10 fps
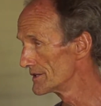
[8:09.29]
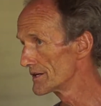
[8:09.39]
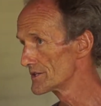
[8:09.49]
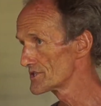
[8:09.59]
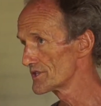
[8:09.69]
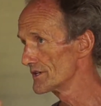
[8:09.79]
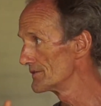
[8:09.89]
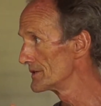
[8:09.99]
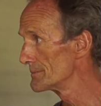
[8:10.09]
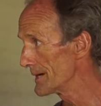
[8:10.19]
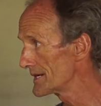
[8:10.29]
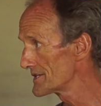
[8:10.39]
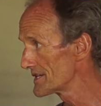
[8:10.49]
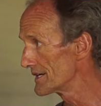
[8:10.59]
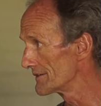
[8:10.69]
You're going to serve
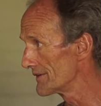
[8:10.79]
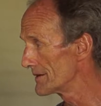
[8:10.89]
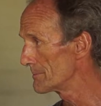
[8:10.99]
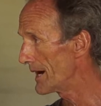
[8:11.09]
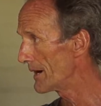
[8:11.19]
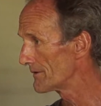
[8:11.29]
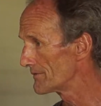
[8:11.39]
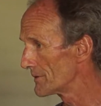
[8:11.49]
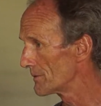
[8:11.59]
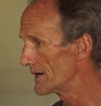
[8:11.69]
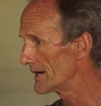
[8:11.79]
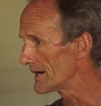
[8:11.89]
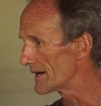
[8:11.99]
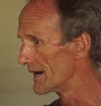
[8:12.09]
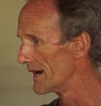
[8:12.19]
humanity in a very powerful
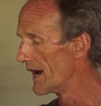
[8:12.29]
way.